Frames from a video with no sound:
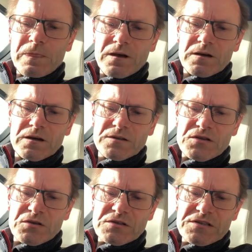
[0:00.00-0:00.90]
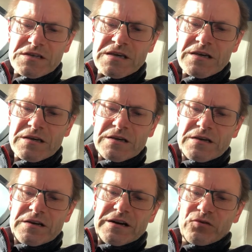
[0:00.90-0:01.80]
As you can see,
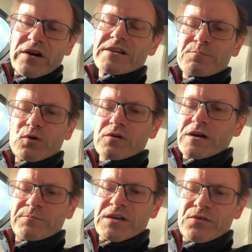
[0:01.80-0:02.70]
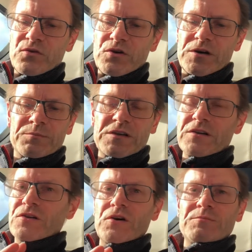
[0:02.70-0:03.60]
I already programmed in the route I'm going to do.